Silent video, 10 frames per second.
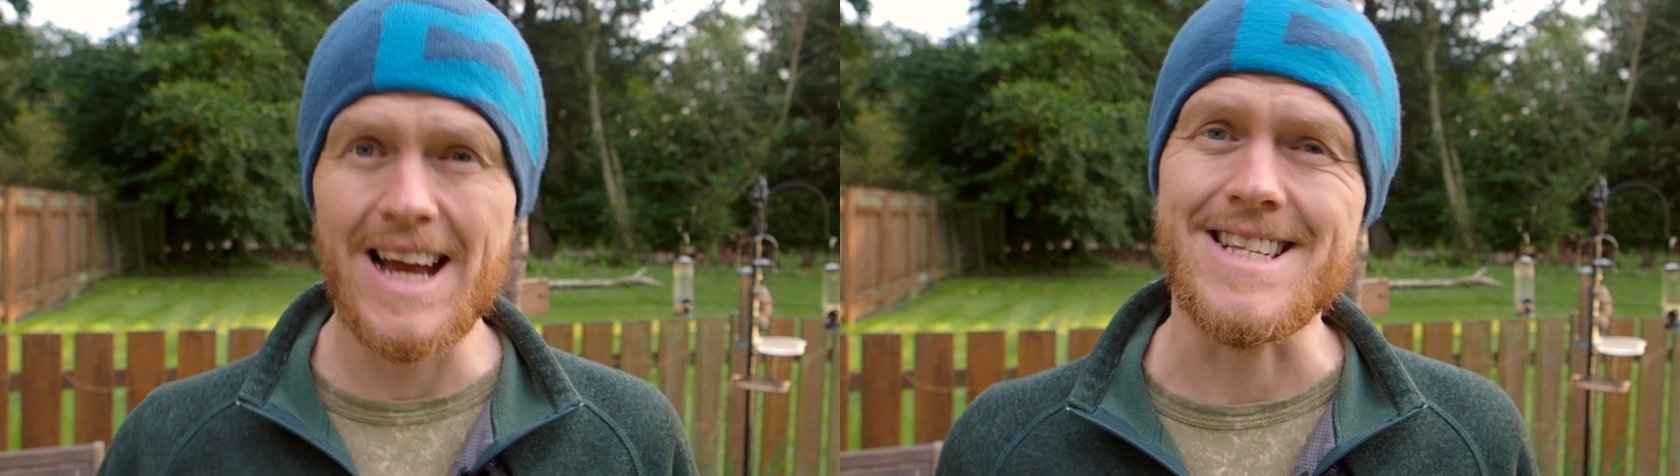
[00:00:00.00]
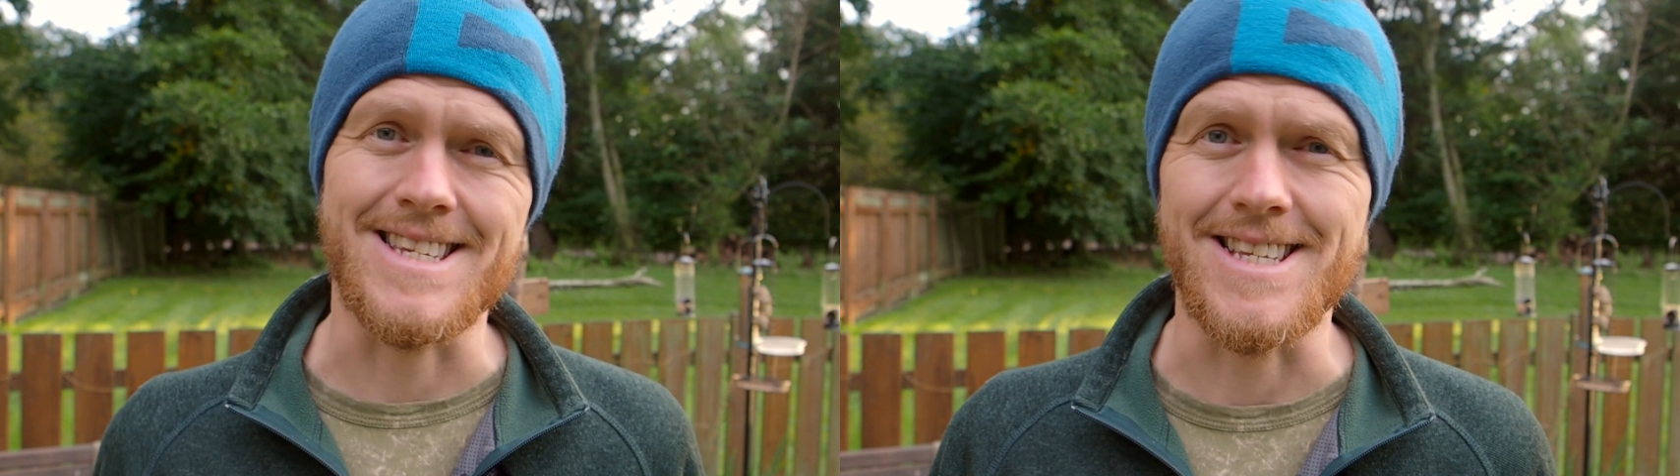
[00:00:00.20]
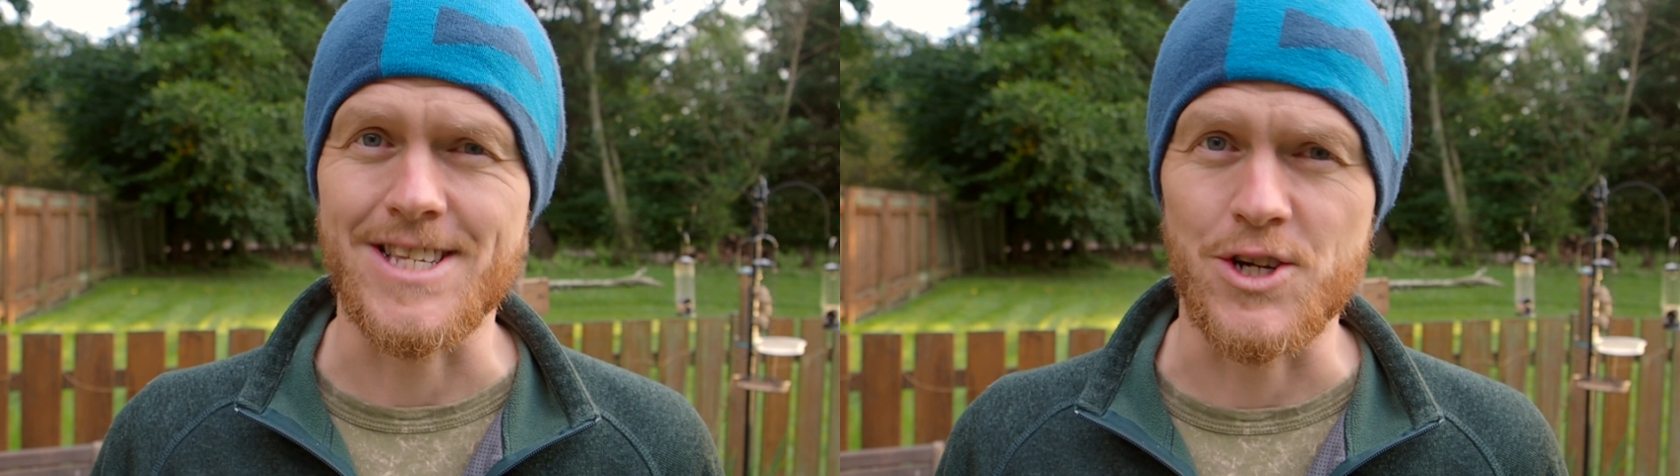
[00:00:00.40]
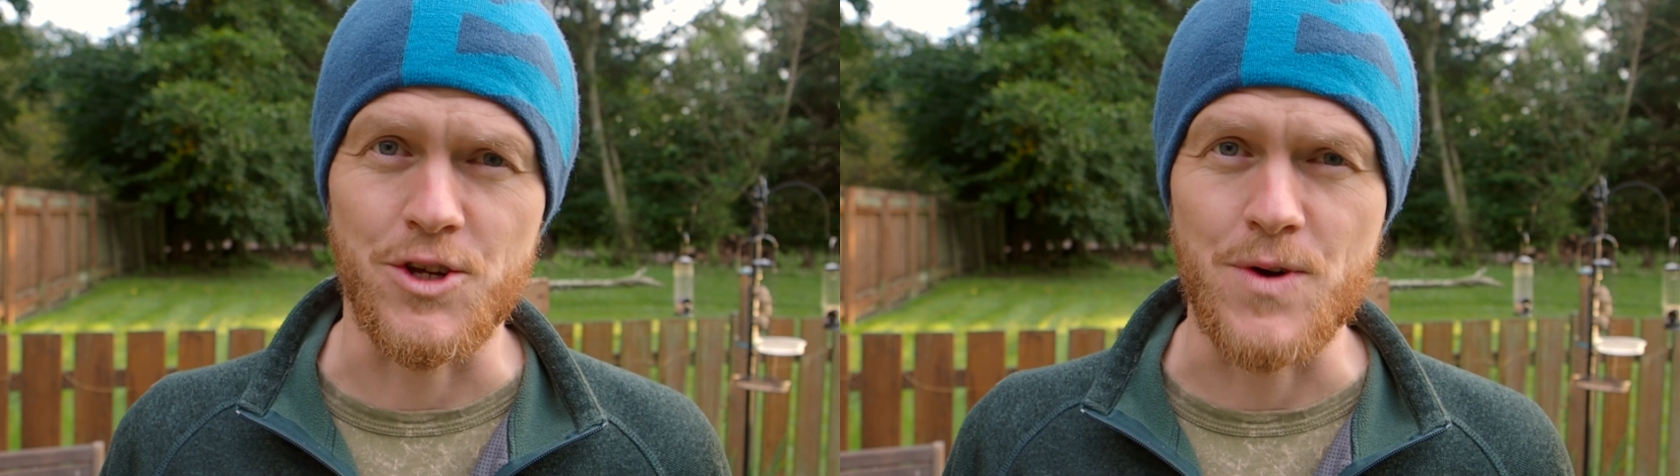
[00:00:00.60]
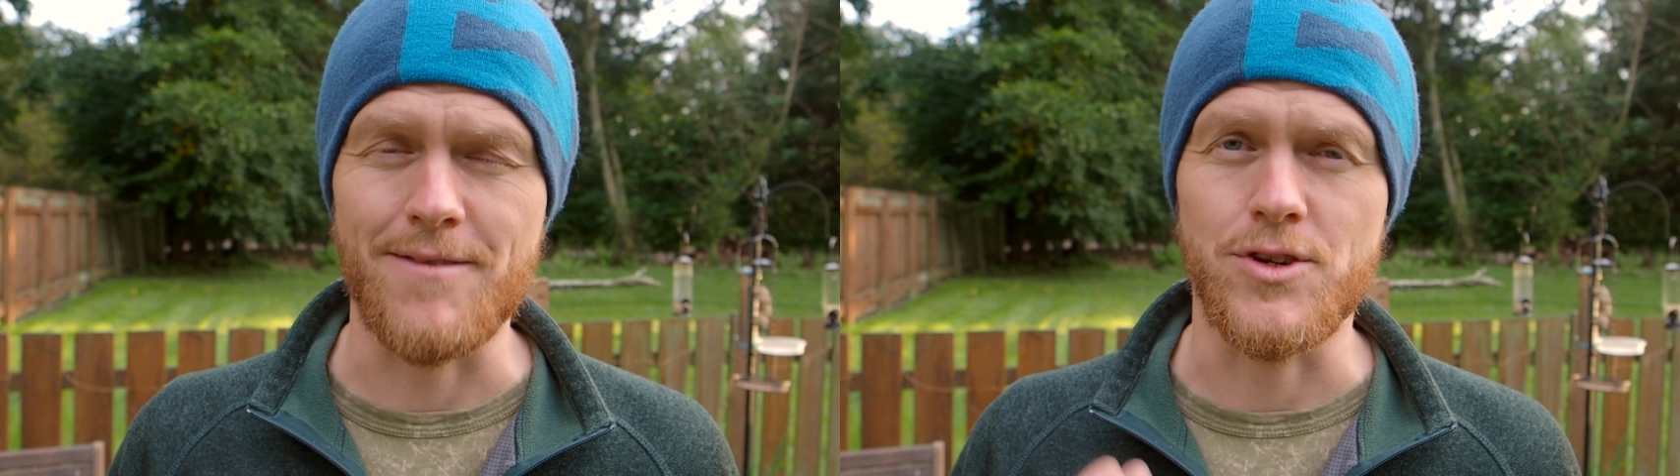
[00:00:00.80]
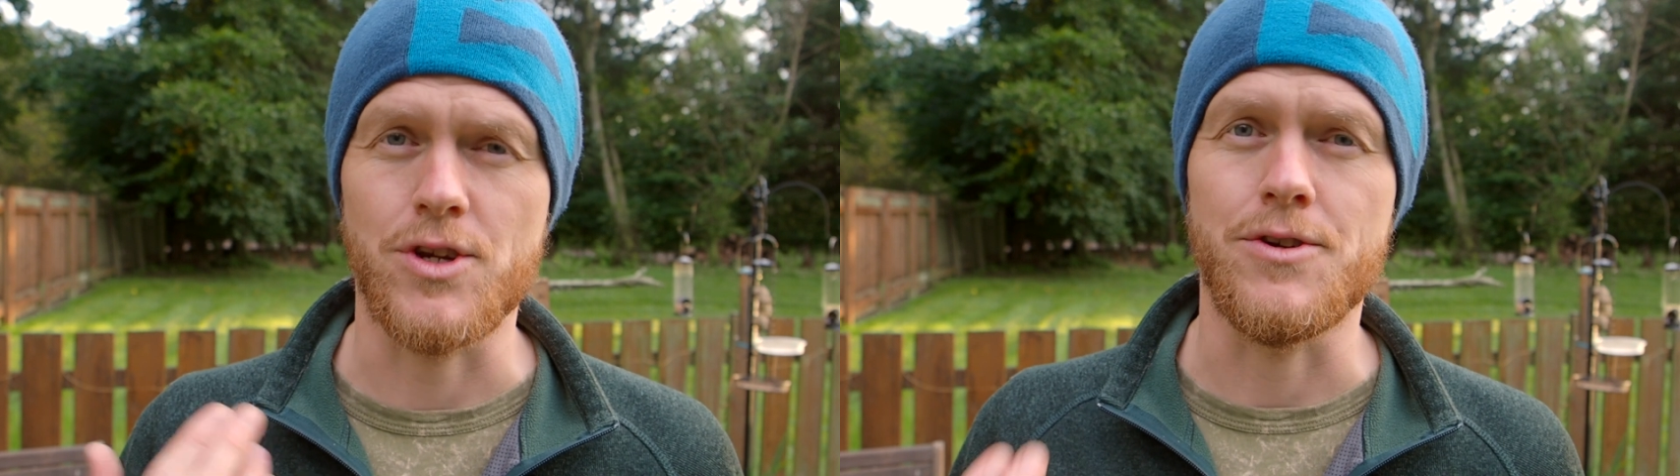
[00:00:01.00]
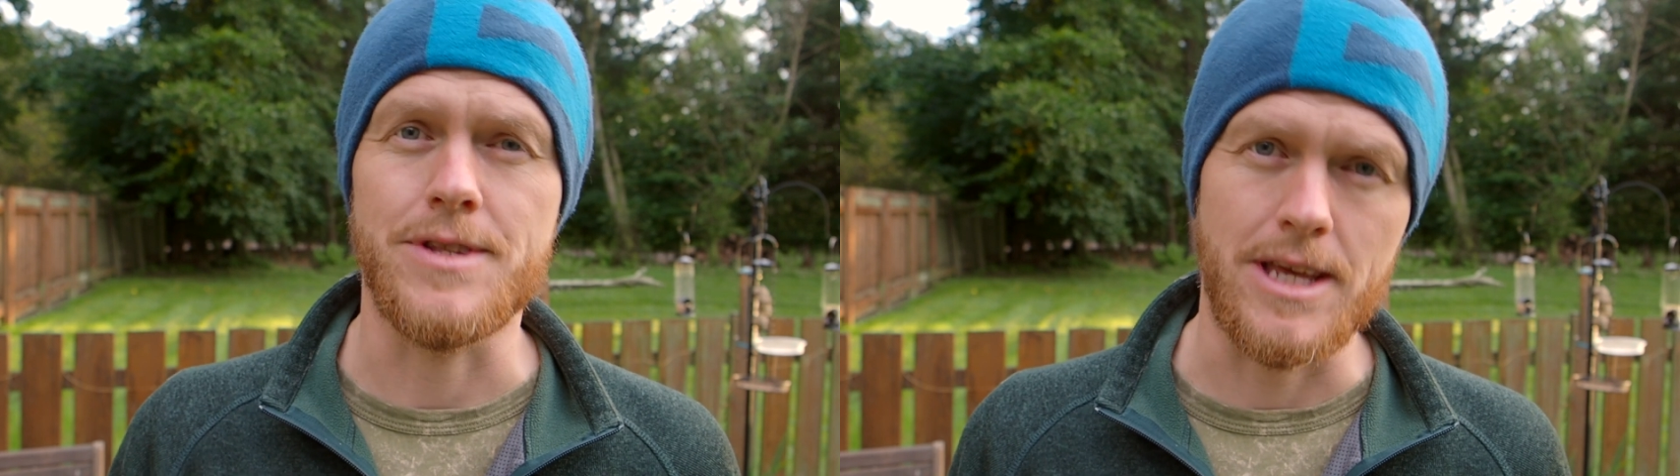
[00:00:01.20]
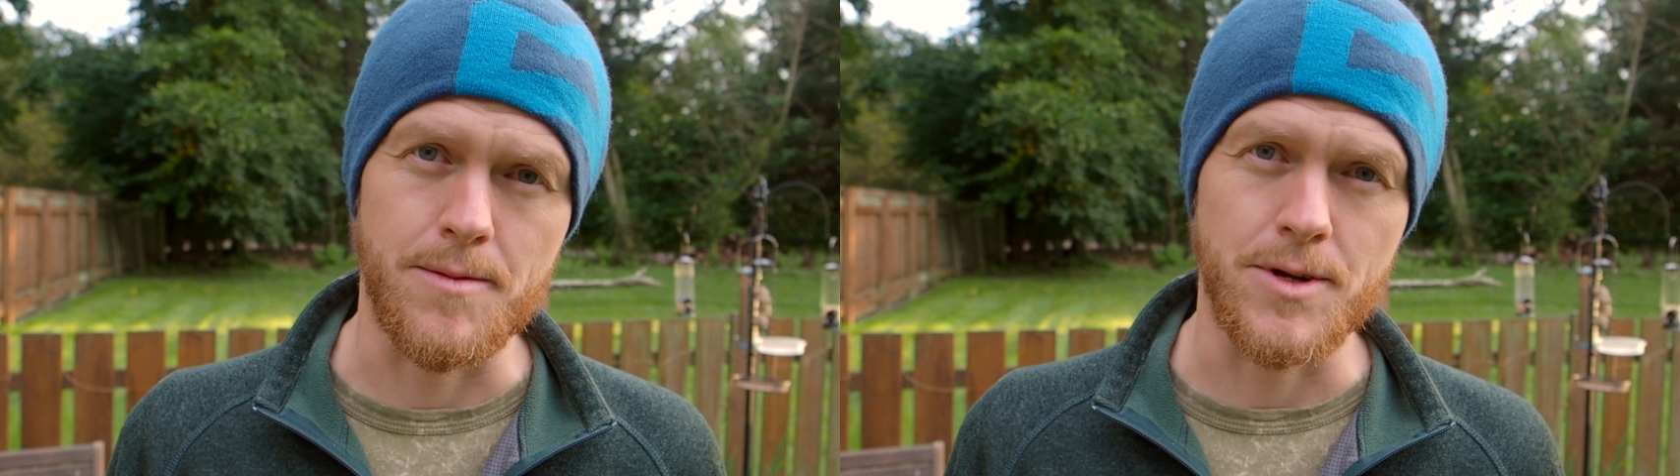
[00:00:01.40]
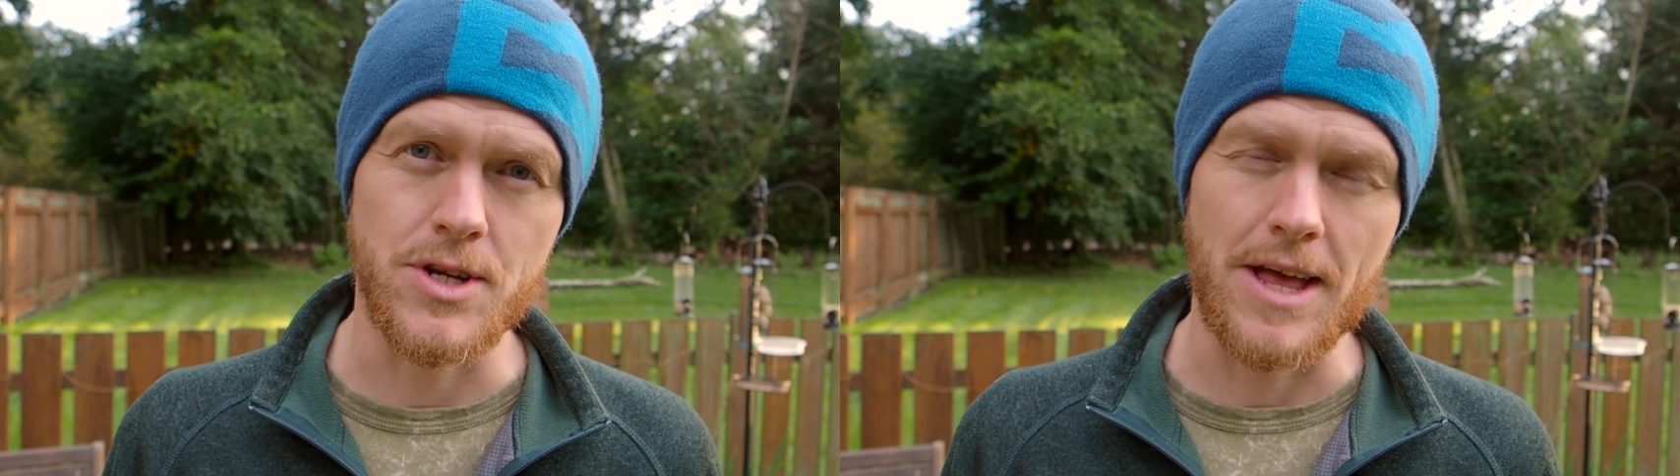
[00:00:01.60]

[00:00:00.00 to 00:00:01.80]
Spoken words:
it's easy or you haven't earned the image.